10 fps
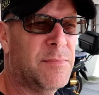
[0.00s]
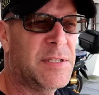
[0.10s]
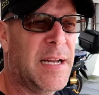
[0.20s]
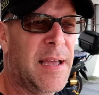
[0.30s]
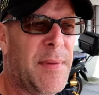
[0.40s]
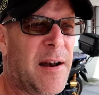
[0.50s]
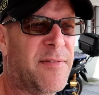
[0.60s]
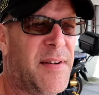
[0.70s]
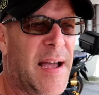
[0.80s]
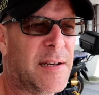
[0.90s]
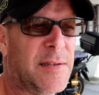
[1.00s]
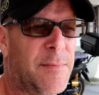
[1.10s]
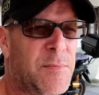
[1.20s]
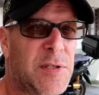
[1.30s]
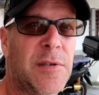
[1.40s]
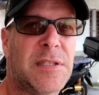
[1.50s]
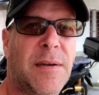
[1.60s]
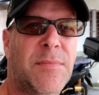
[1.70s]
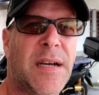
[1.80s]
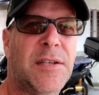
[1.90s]
Today, a matter of fact, as soon as
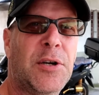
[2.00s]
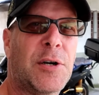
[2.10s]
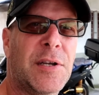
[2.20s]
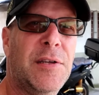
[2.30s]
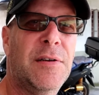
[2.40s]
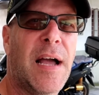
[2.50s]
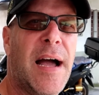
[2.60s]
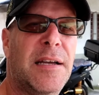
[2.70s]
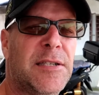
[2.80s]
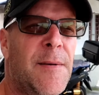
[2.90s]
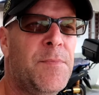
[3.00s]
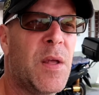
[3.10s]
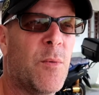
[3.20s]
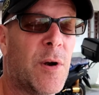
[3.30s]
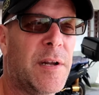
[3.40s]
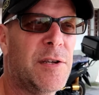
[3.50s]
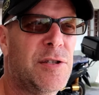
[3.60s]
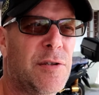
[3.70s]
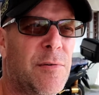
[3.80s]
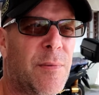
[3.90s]
I'm done talking to you guys, we're gonna
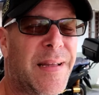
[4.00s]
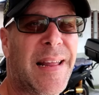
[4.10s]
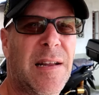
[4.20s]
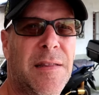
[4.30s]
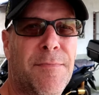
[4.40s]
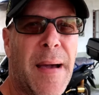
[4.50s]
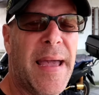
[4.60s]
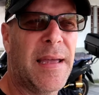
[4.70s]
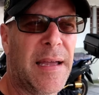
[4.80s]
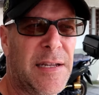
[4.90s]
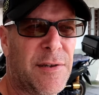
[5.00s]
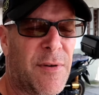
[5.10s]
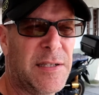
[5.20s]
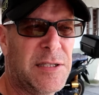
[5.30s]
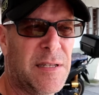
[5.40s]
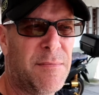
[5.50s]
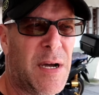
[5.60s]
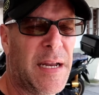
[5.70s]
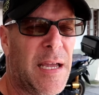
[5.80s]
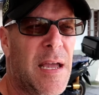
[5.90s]
gotta get to the bank and get the rest of the
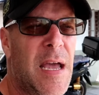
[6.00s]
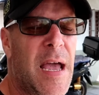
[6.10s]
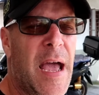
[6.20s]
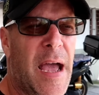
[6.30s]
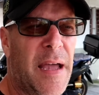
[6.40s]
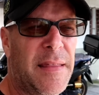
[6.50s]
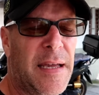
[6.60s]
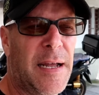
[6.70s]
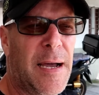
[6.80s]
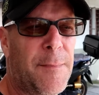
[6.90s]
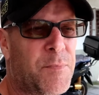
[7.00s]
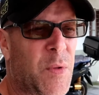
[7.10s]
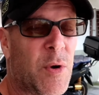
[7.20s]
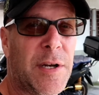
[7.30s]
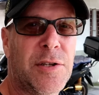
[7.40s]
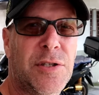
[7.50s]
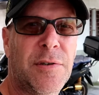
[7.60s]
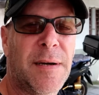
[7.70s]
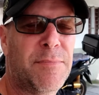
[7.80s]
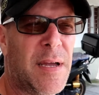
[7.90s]
money. And then we're gonna shoot
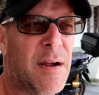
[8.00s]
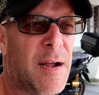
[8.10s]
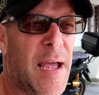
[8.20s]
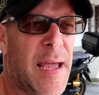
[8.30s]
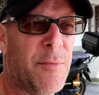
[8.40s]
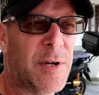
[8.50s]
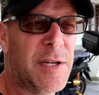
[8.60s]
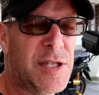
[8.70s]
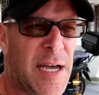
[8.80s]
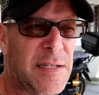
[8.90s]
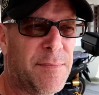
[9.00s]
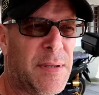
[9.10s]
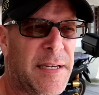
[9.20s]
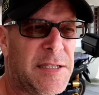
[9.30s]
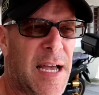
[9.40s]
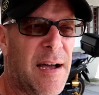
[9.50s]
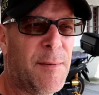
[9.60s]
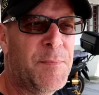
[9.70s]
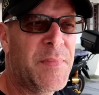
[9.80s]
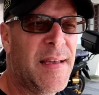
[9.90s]
up there and we're gonna check the place out.
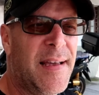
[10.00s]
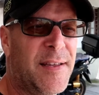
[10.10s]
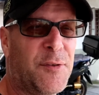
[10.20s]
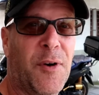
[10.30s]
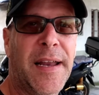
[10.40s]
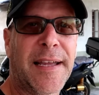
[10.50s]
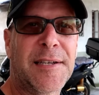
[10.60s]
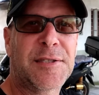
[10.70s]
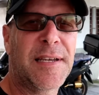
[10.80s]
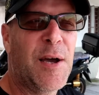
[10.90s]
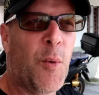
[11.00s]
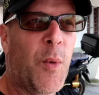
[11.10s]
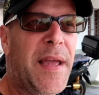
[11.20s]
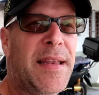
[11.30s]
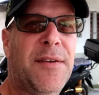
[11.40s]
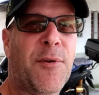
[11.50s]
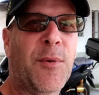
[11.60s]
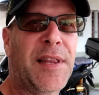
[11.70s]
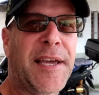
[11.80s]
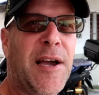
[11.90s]
It's funny because we didn't even
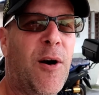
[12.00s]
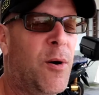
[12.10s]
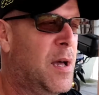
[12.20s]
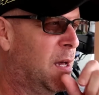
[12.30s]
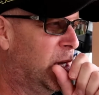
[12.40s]
really go